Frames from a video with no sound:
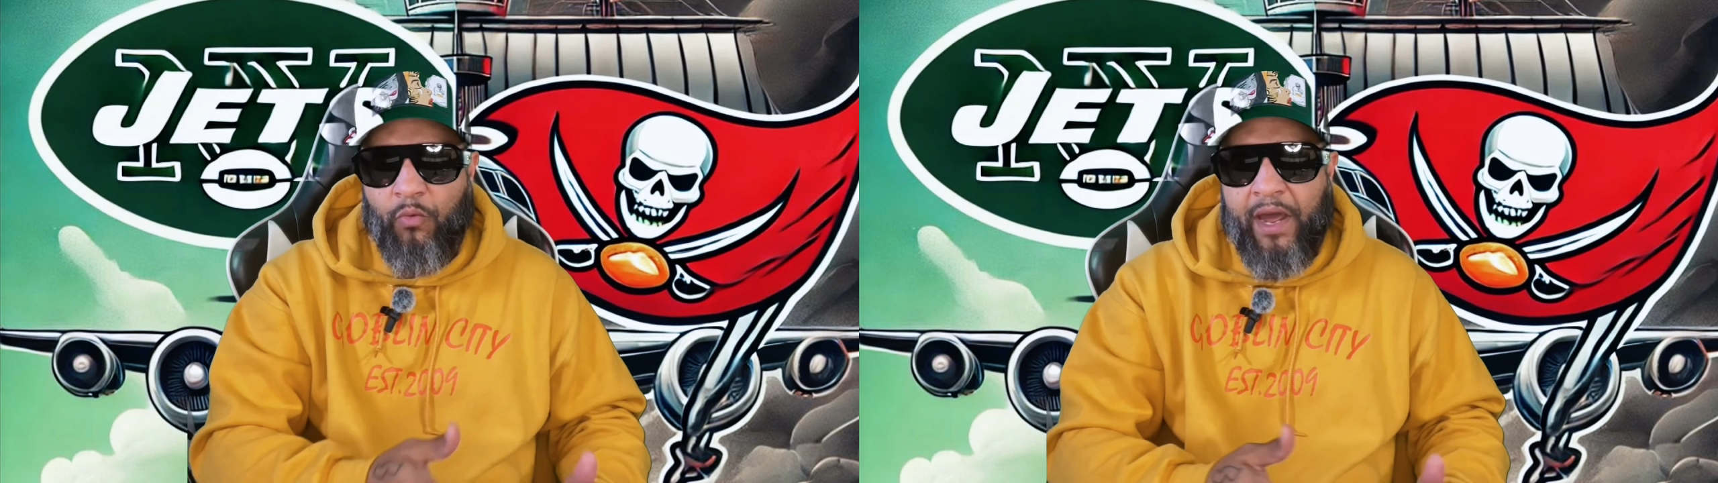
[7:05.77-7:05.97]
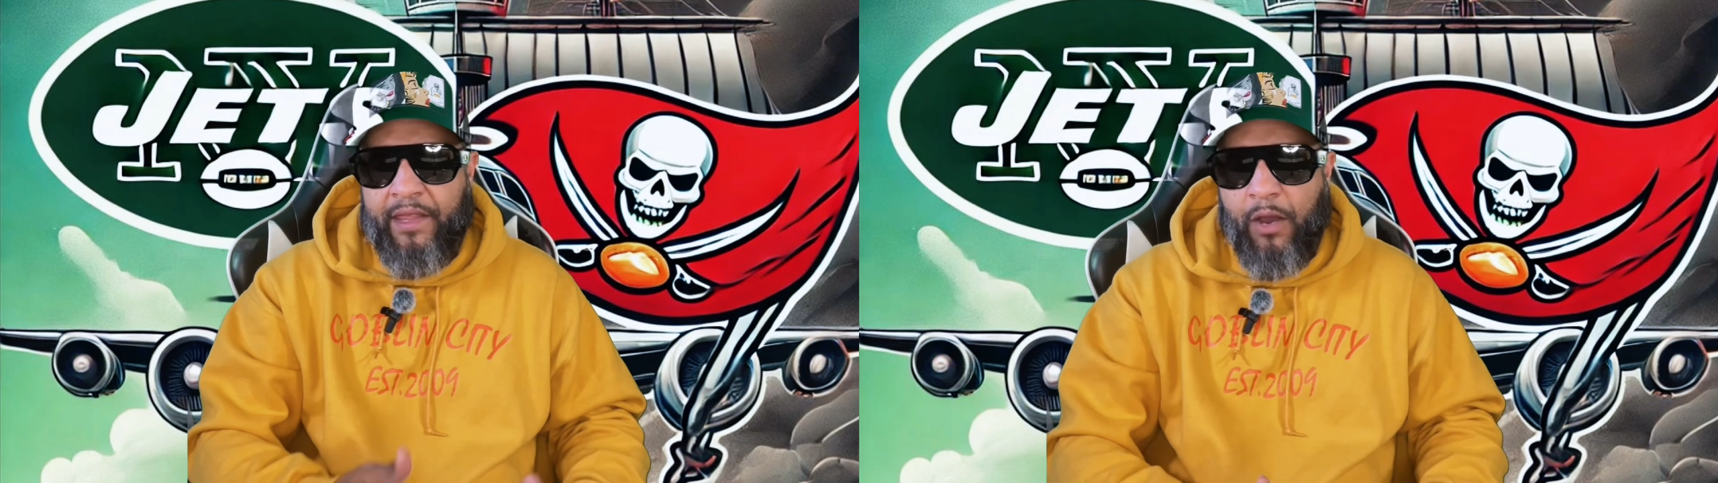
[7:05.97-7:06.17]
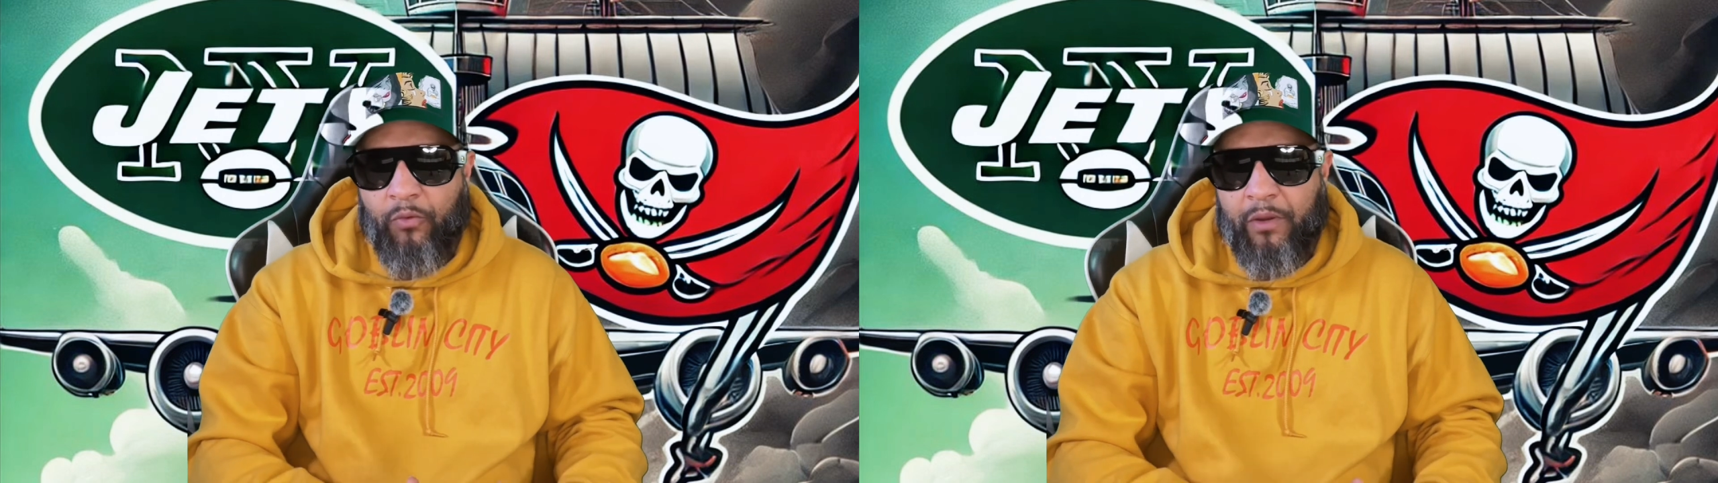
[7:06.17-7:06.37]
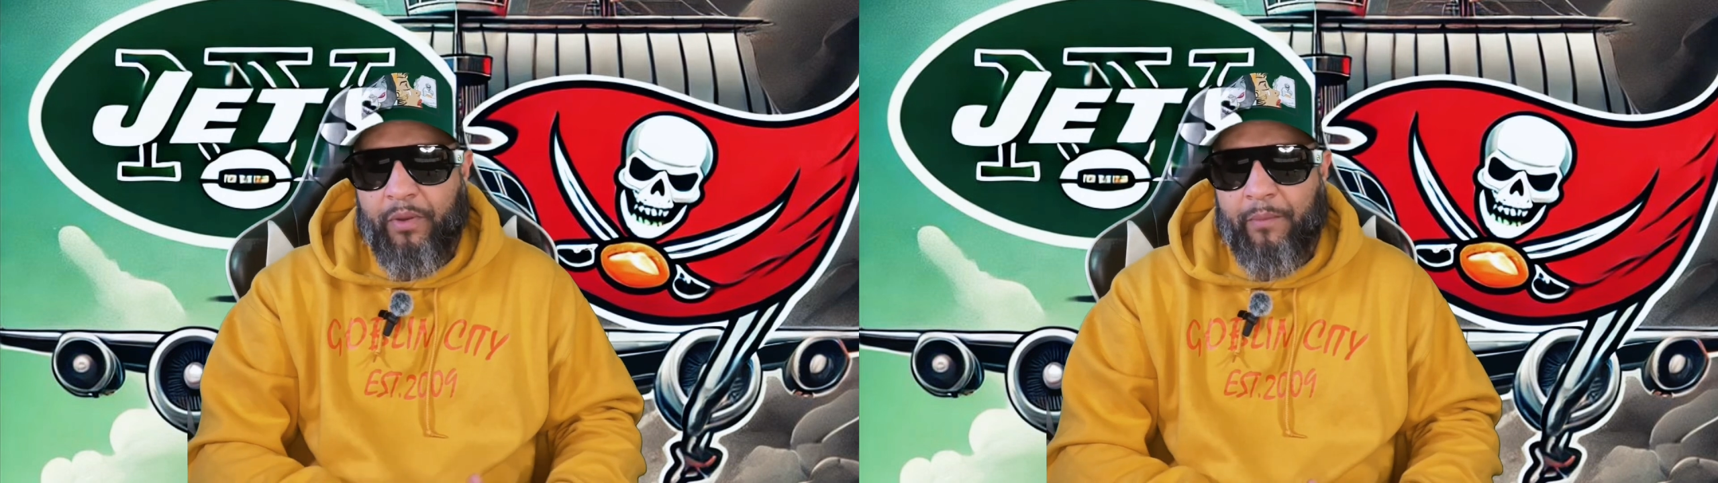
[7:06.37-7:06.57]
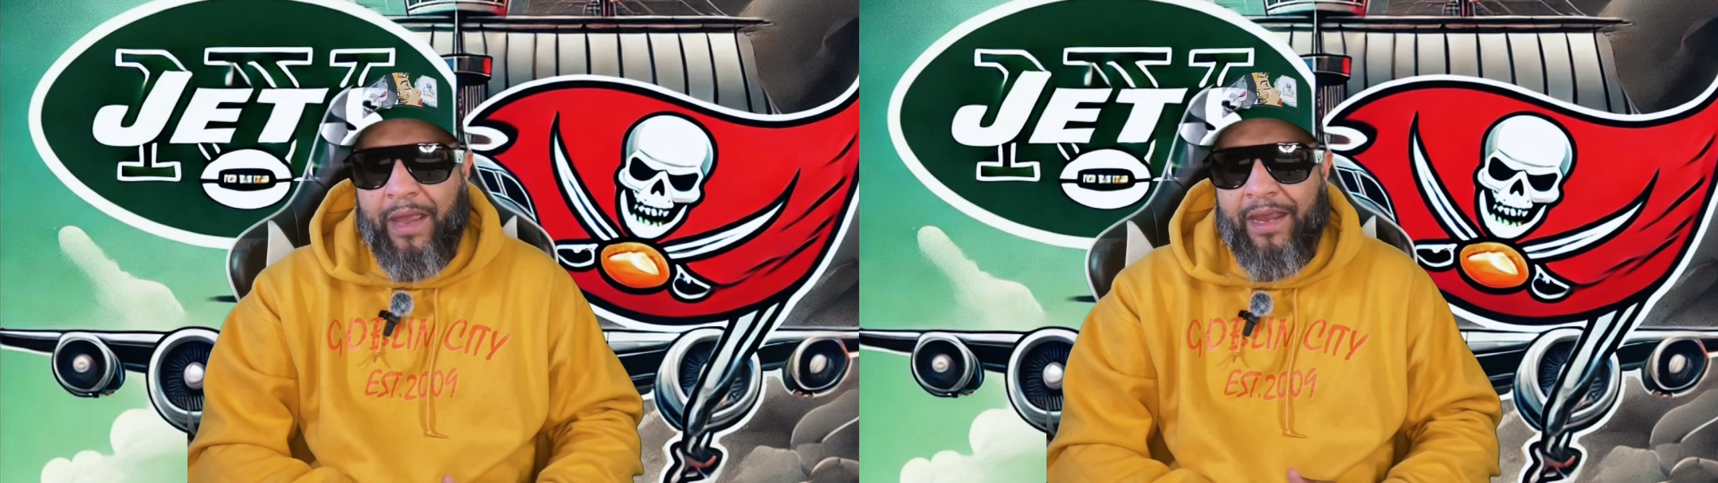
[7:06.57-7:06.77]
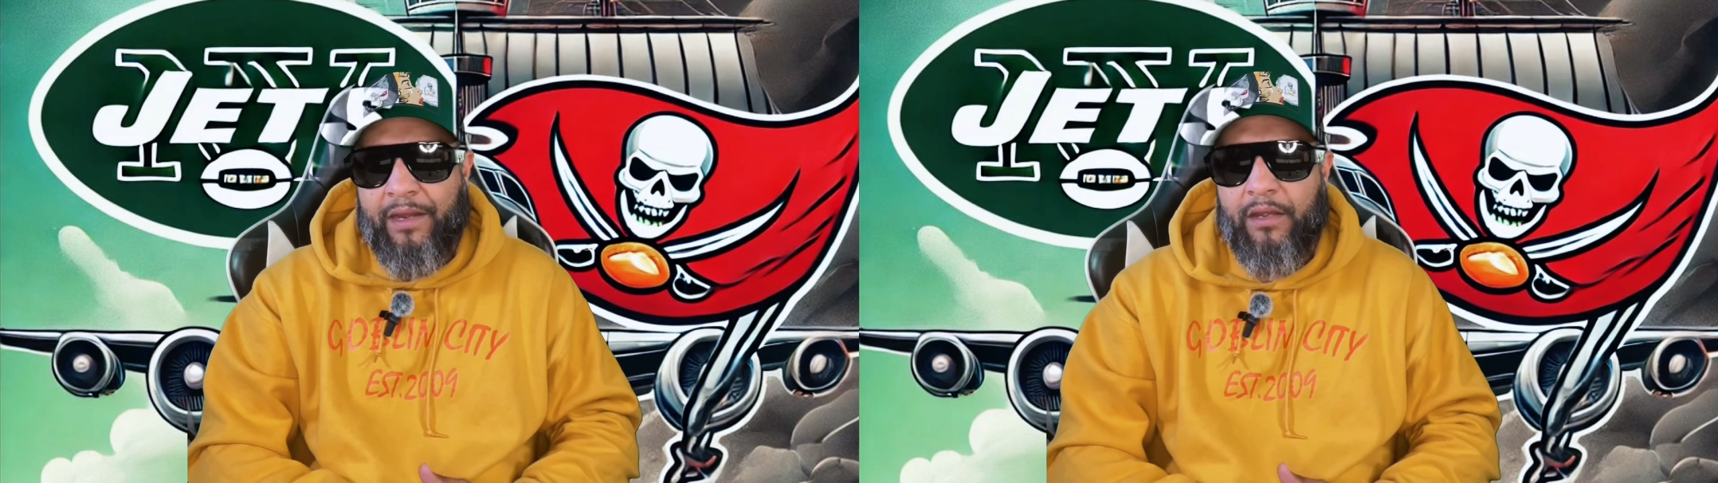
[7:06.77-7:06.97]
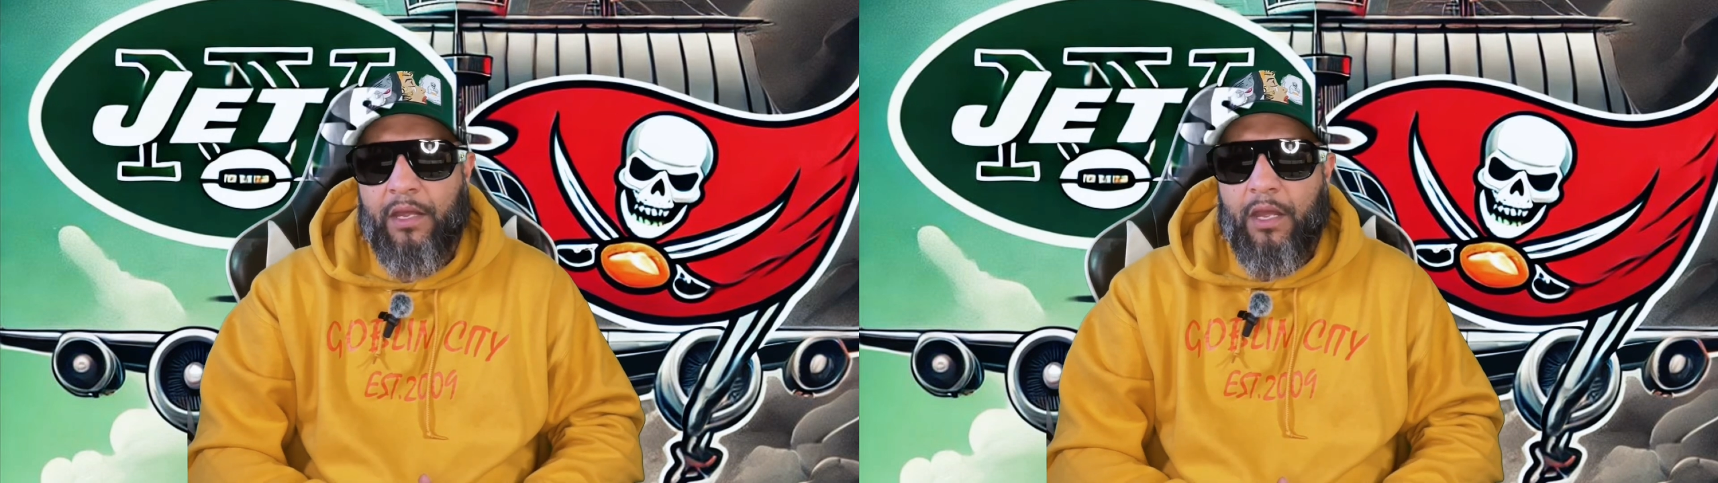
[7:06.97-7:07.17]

why that would have been made.